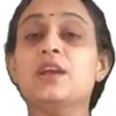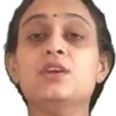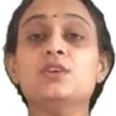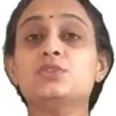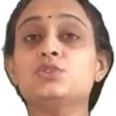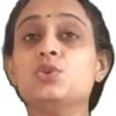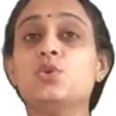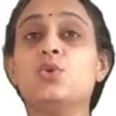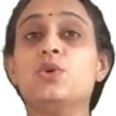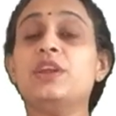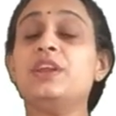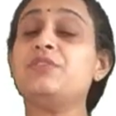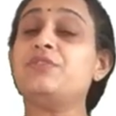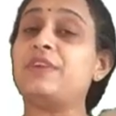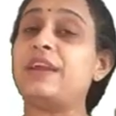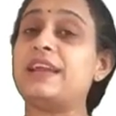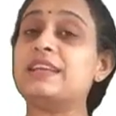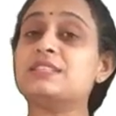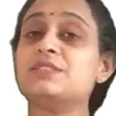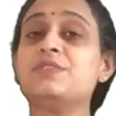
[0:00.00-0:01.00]
So, if
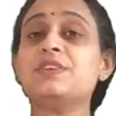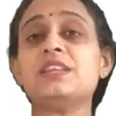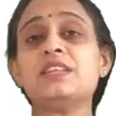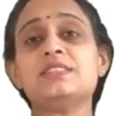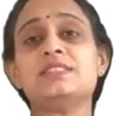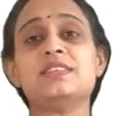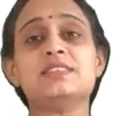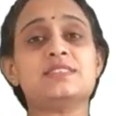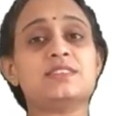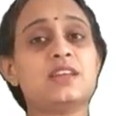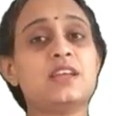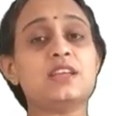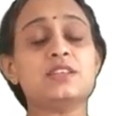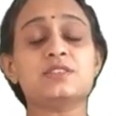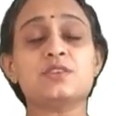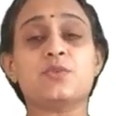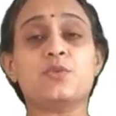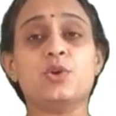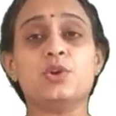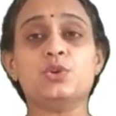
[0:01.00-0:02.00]
S1
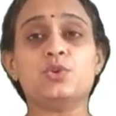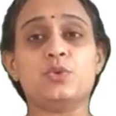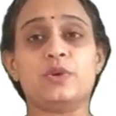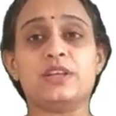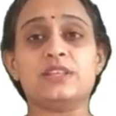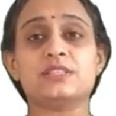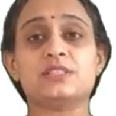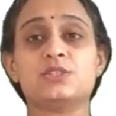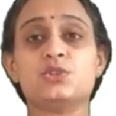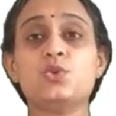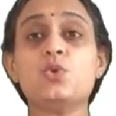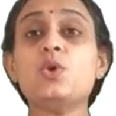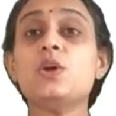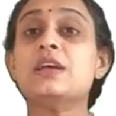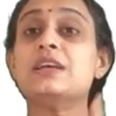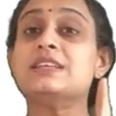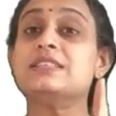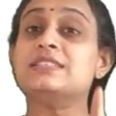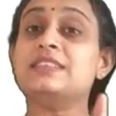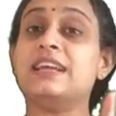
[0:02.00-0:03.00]
is equal to S2,
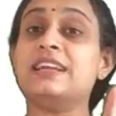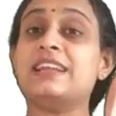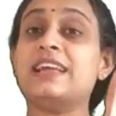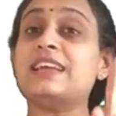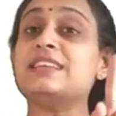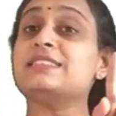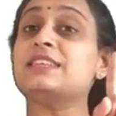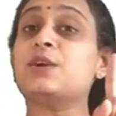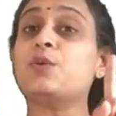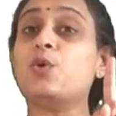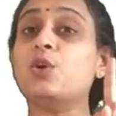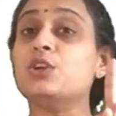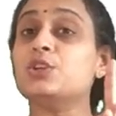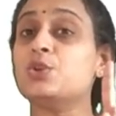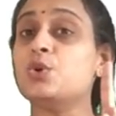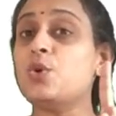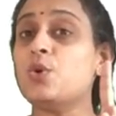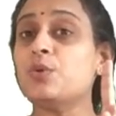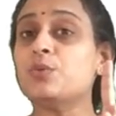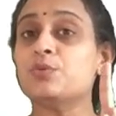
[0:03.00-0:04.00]
zeta is equal
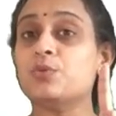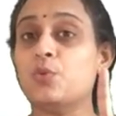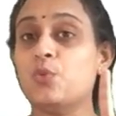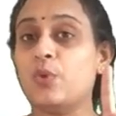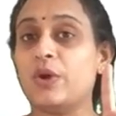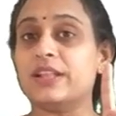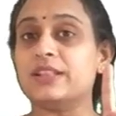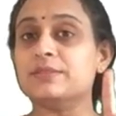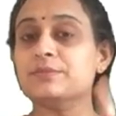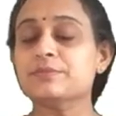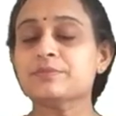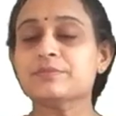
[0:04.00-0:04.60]
to 1.